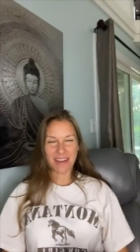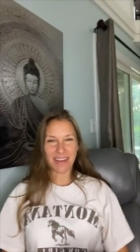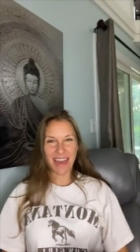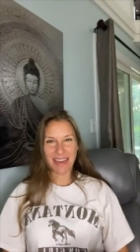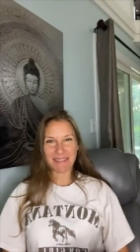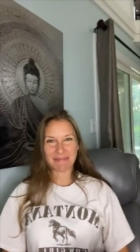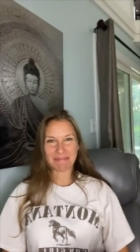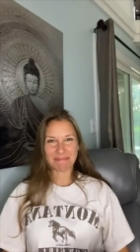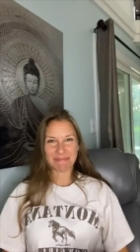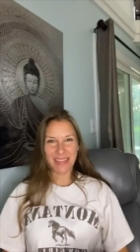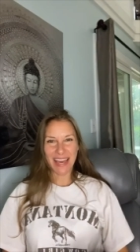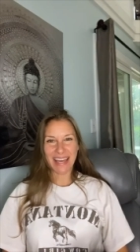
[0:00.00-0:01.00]
Okay.
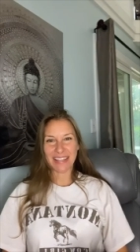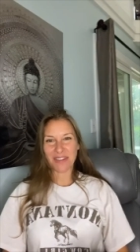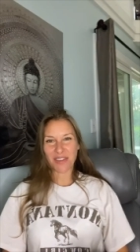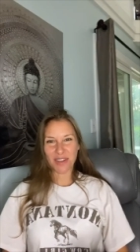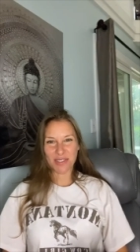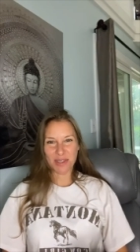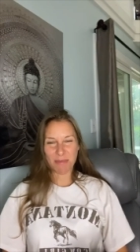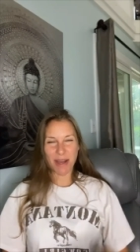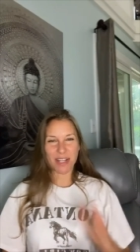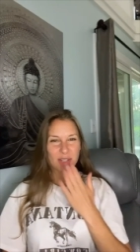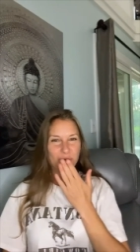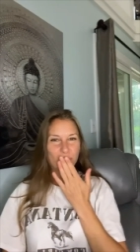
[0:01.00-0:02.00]
I love y'all so
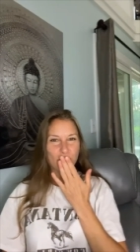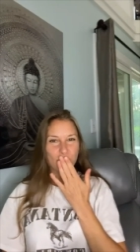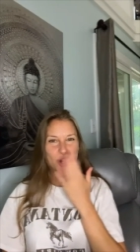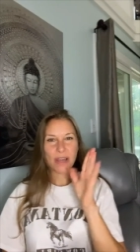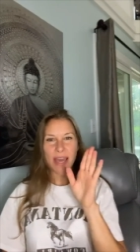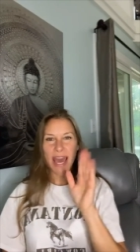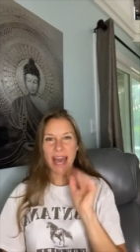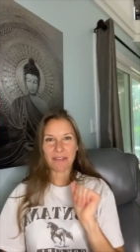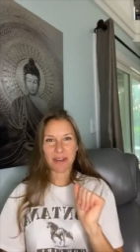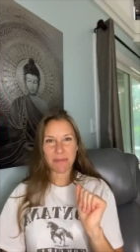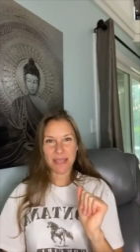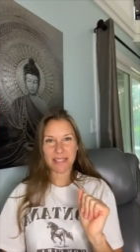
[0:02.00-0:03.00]
much. Have
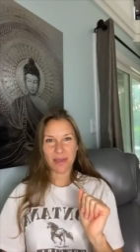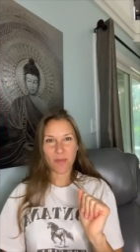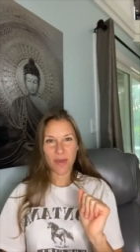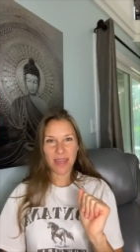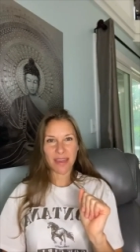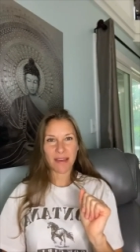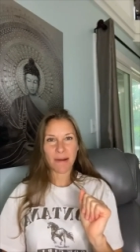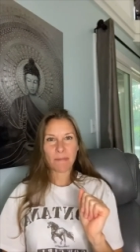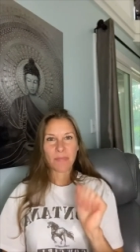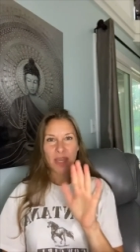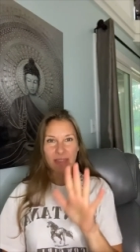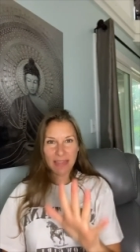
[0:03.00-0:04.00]
an amazing week.
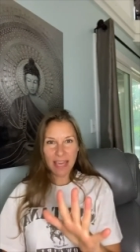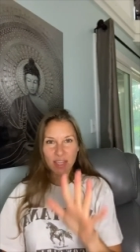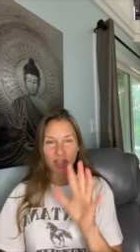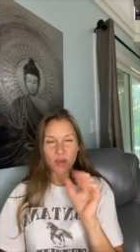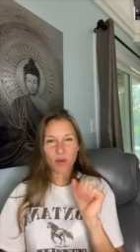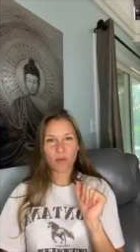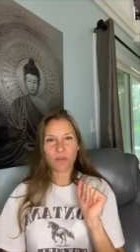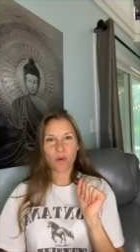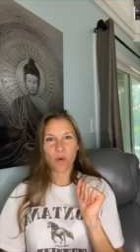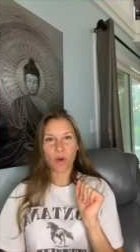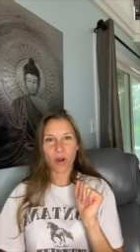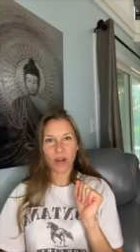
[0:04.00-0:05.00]
Thank you
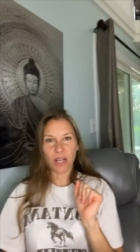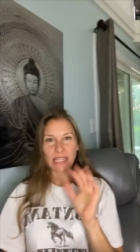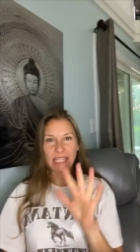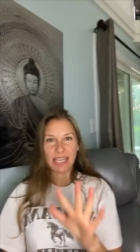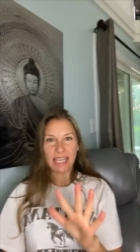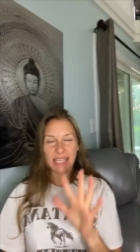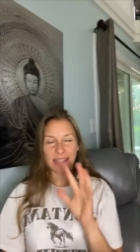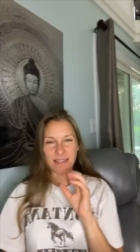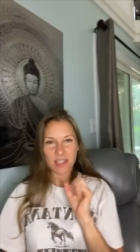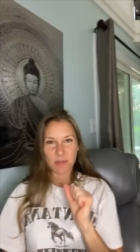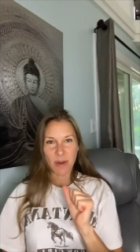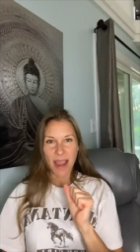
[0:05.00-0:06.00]
for leaning into
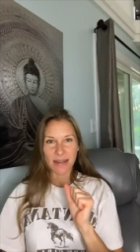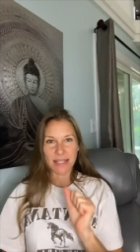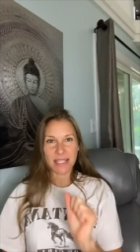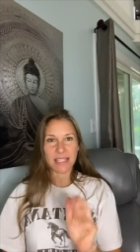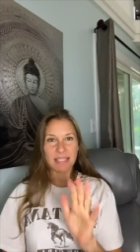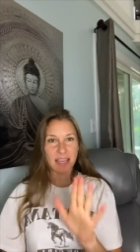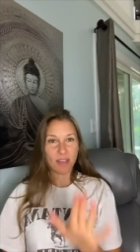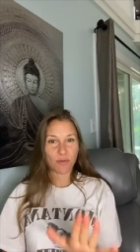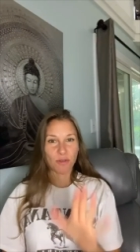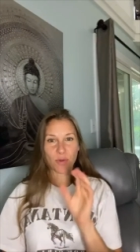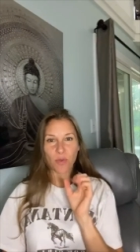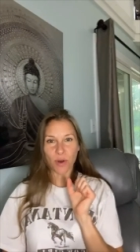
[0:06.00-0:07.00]
this practice. Thank you
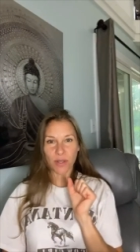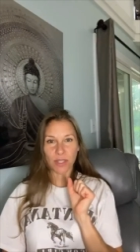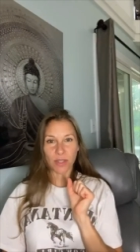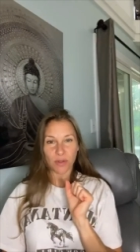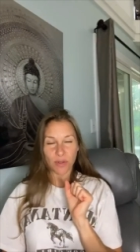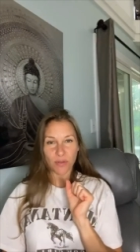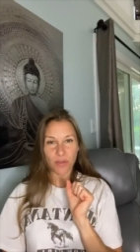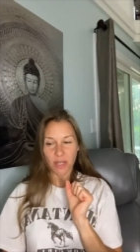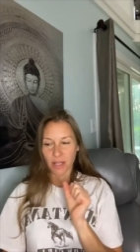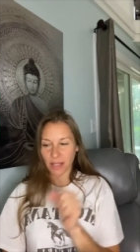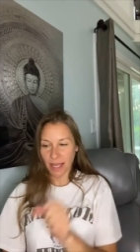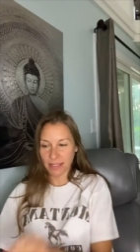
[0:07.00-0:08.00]
for the work that you do for the
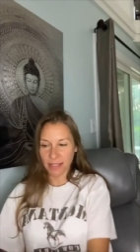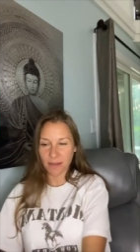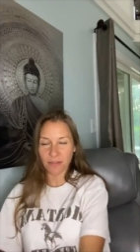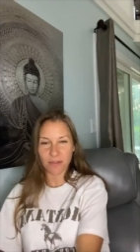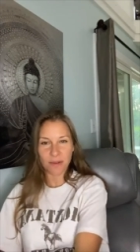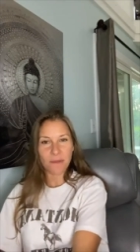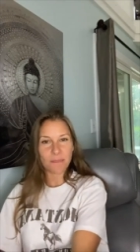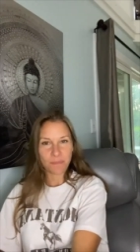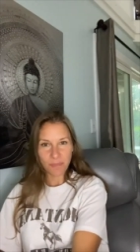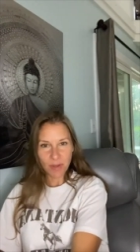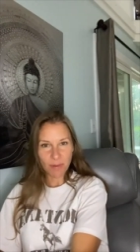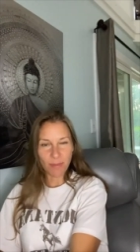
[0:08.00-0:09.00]
collective.
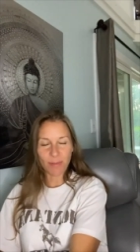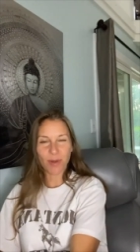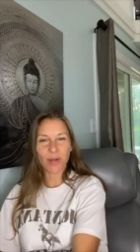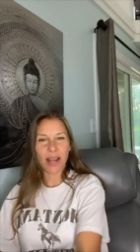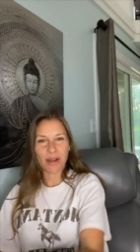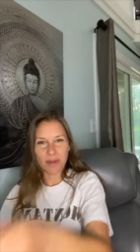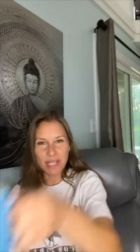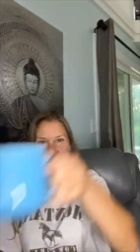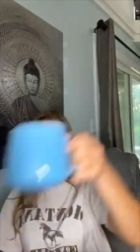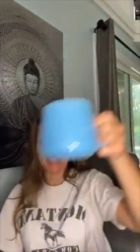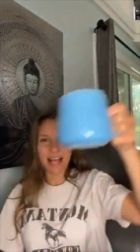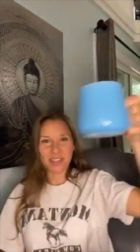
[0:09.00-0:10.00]
Remember, I raise
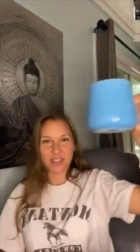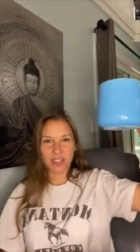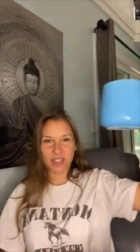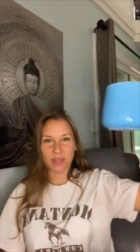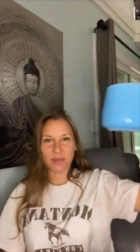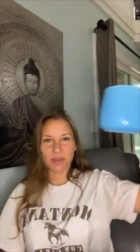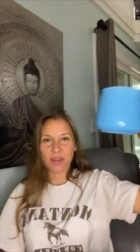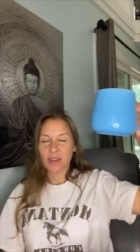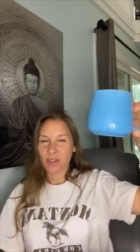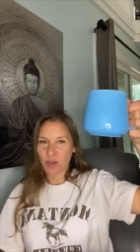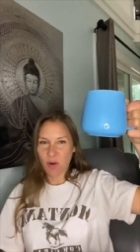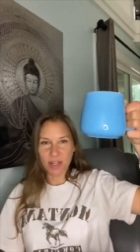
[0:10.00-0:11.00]
my glass to you.
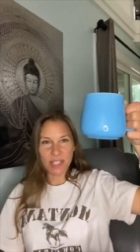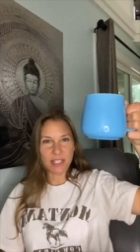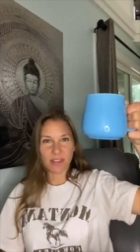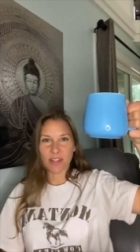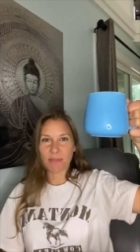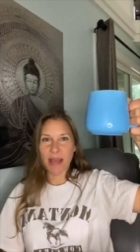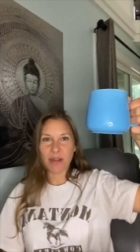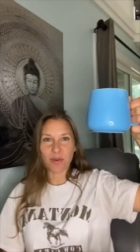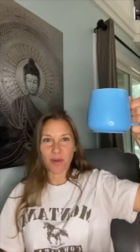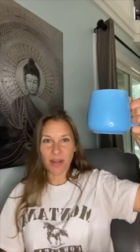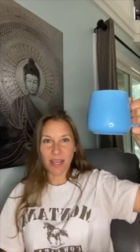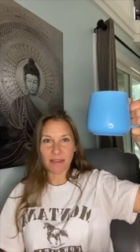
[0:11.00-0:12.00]
You are still in the
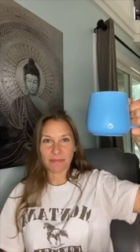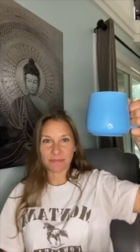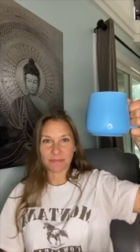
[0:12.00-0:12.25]
minority.